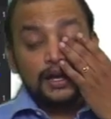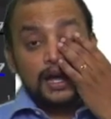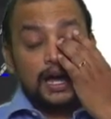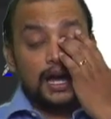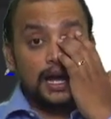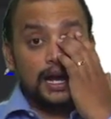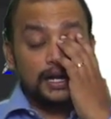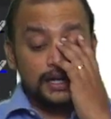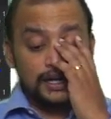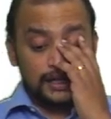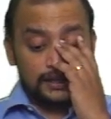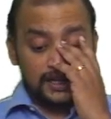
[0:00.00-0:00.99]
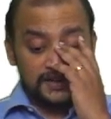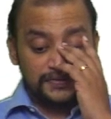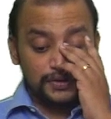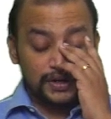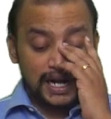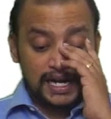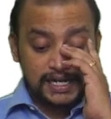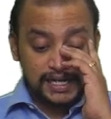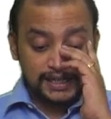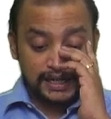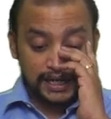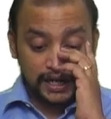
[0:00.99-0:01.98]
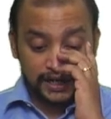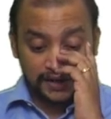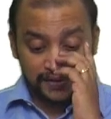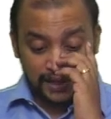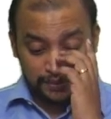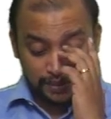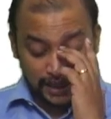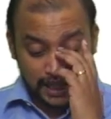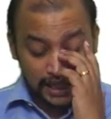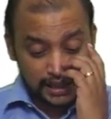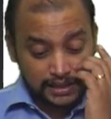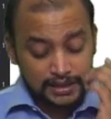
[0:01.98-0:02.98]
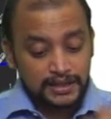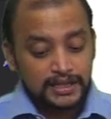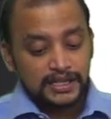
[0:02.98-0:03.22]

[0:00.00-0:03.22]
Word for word: And therefore ITC not available, correct?